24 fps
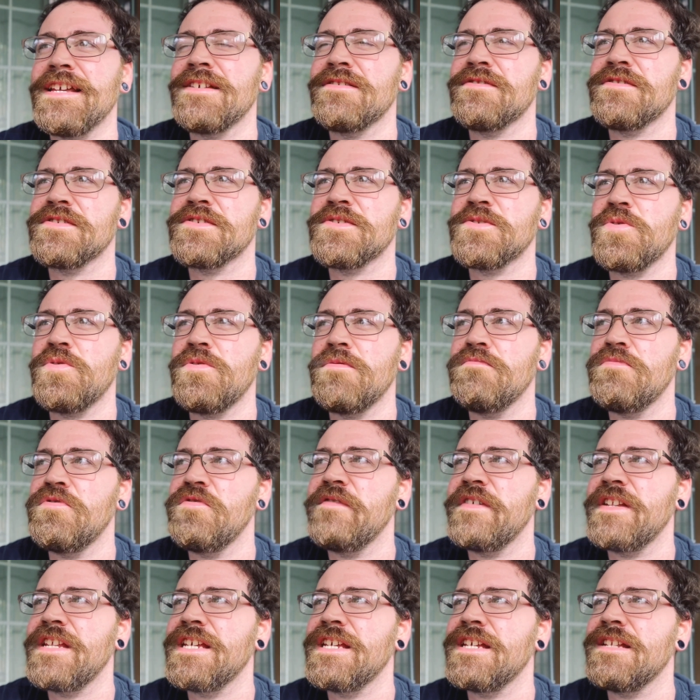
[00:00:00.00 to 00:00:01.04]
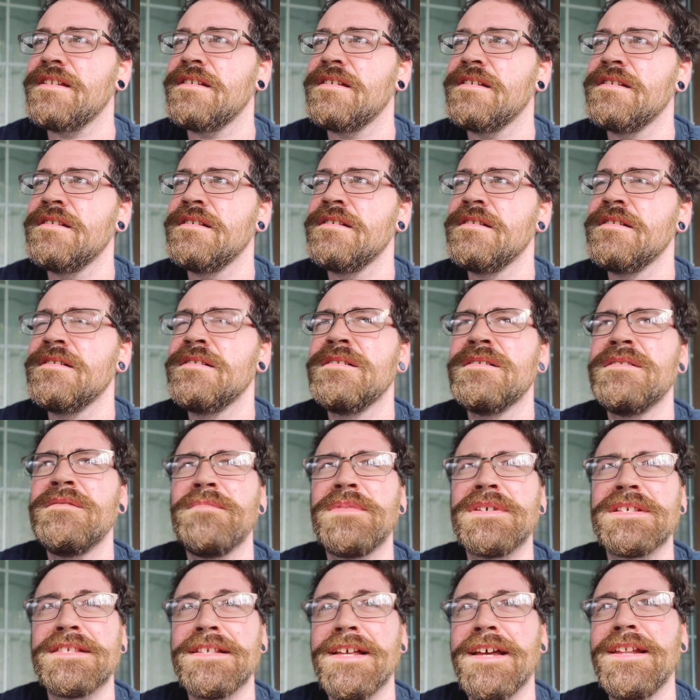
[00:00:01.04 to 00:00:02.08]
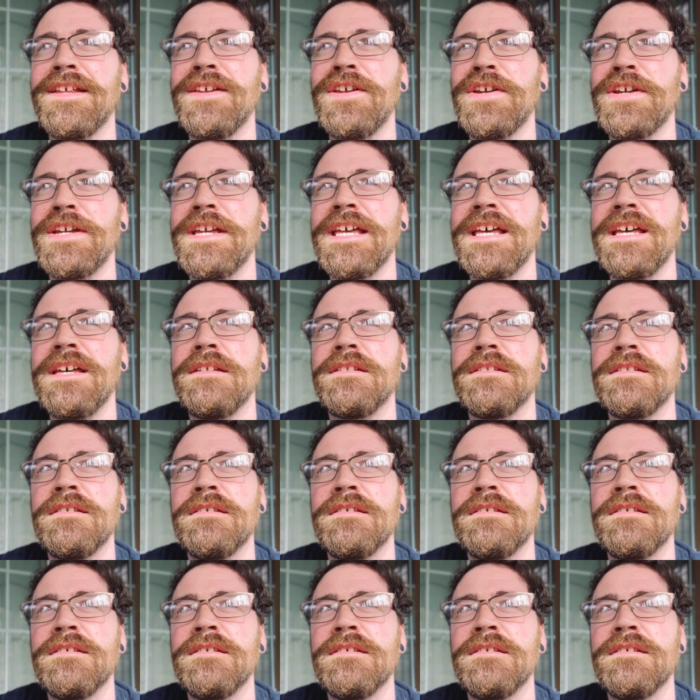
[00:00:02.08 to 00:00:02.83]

There's a storm moving in, but it's not here yet.